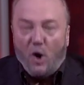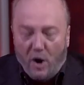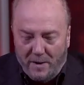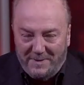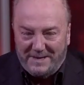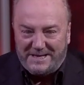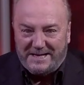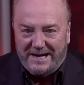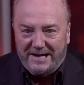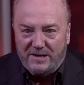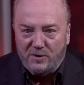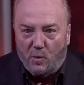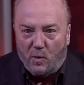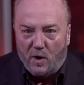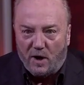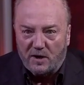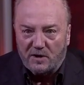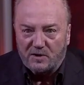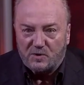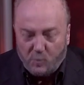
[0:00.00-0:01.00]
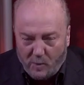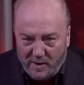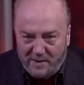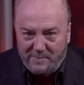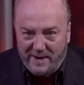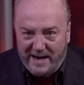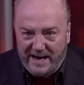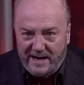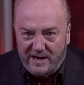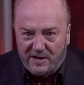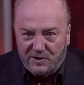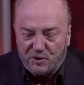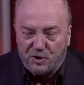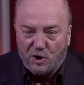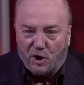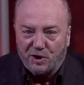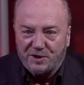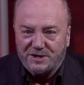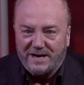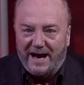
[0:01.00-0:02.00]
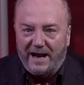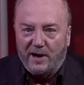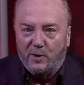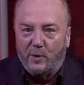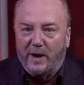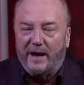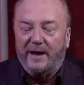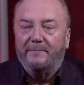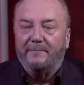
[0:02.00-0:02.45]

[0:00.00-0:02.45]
orbiting the world with me, George Galloway.